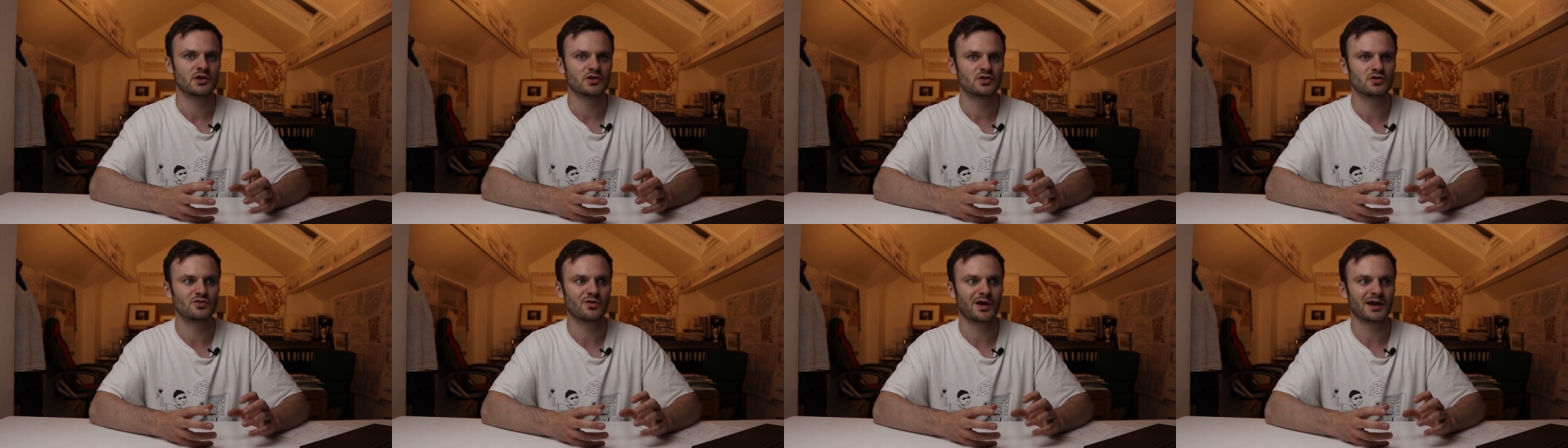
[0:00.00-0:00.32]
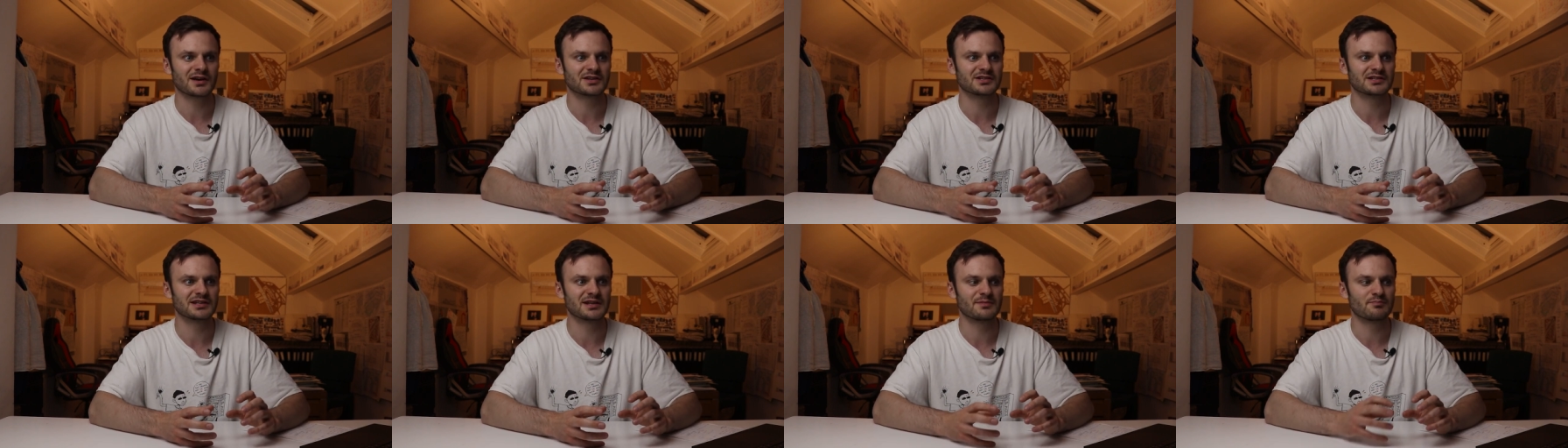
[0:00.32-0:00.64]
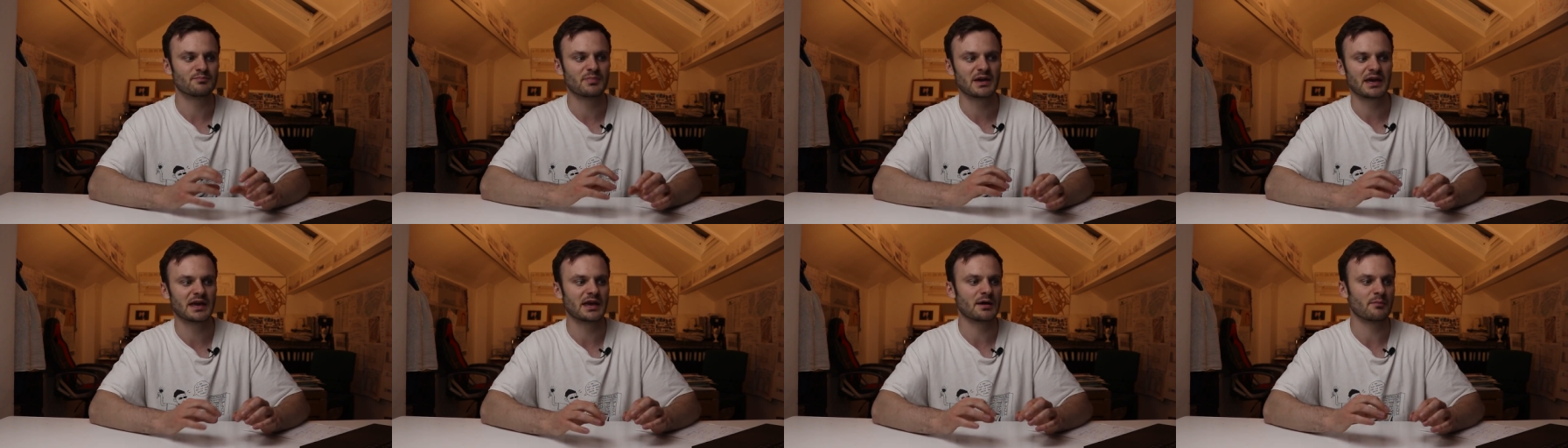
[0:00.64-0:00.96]
you actually
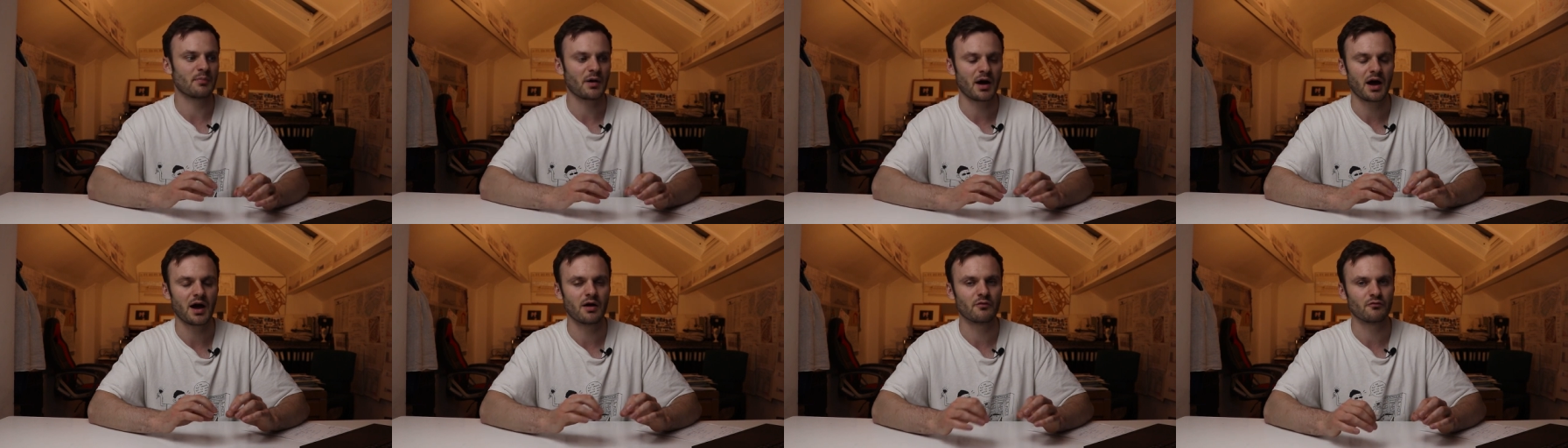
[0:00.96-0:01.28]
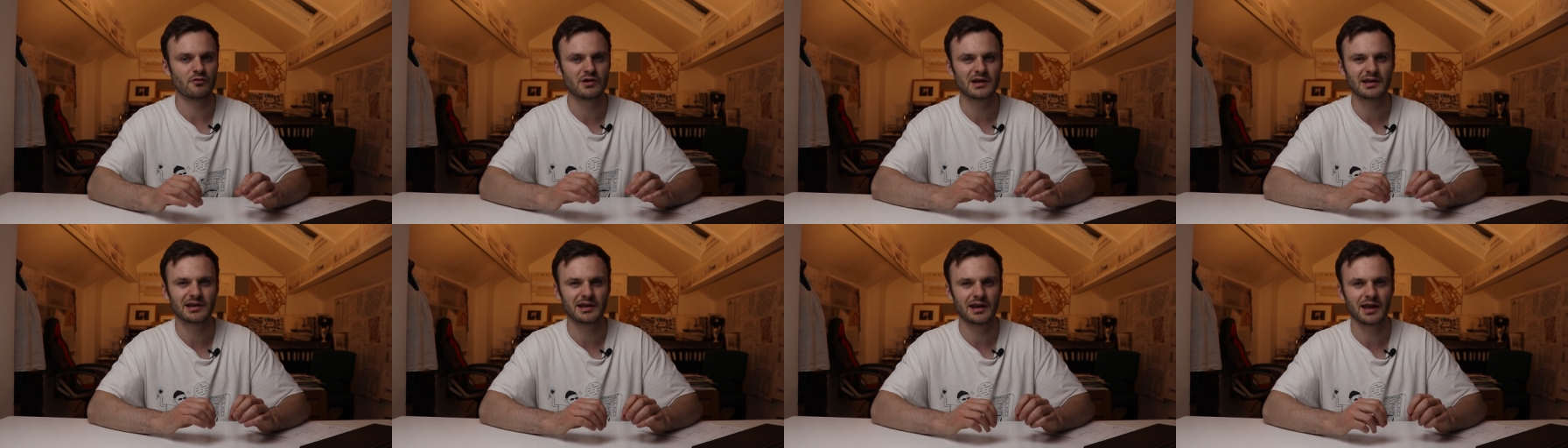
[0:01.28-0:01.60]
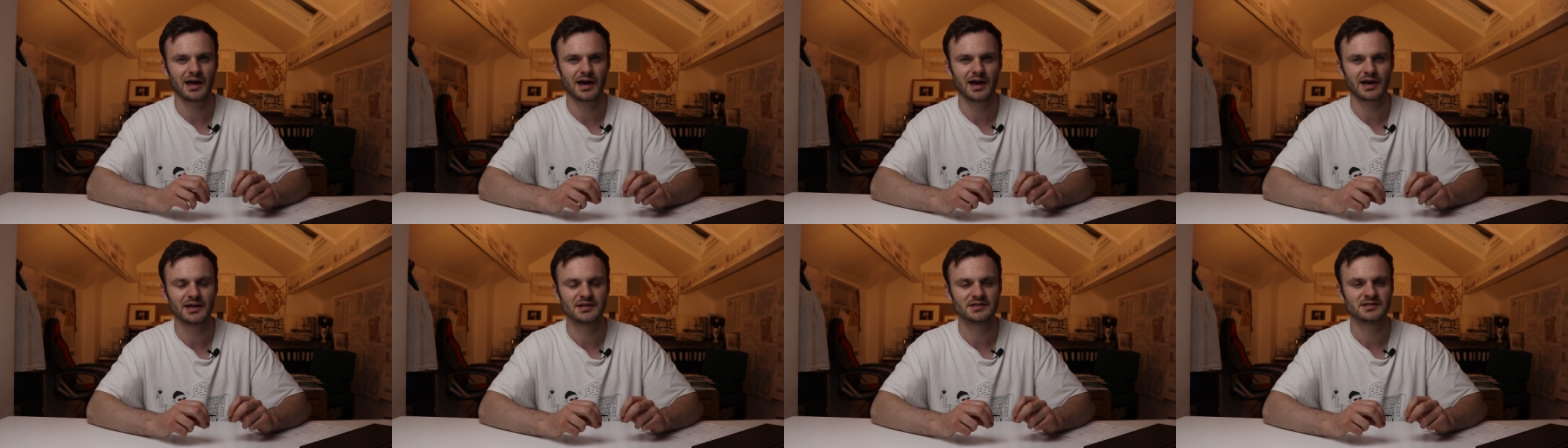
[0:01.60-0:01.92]
pick it apart and
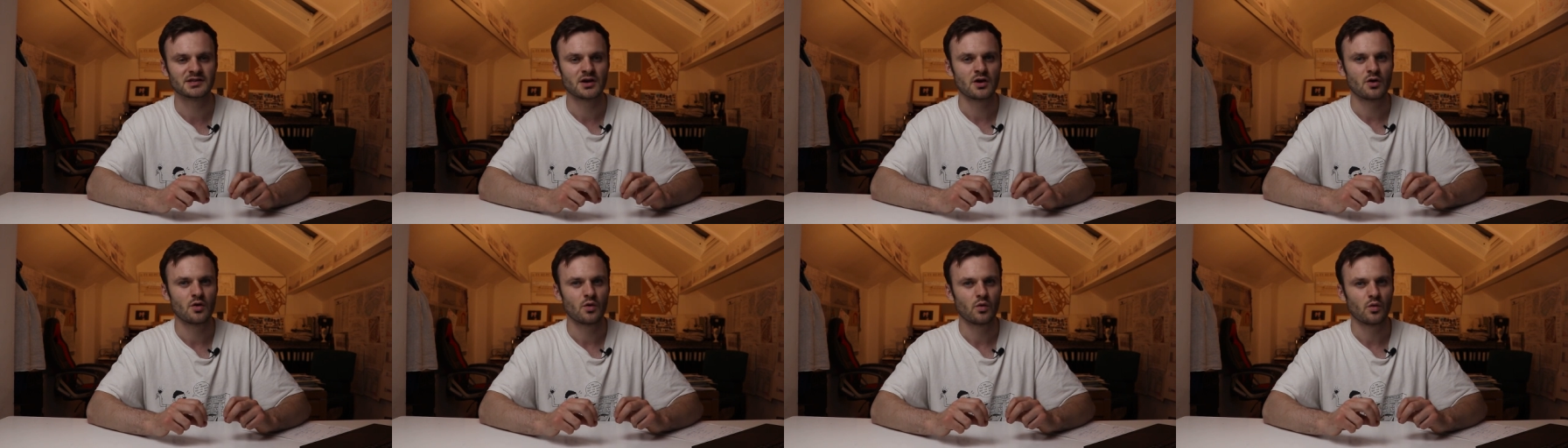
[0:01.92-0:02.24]
realise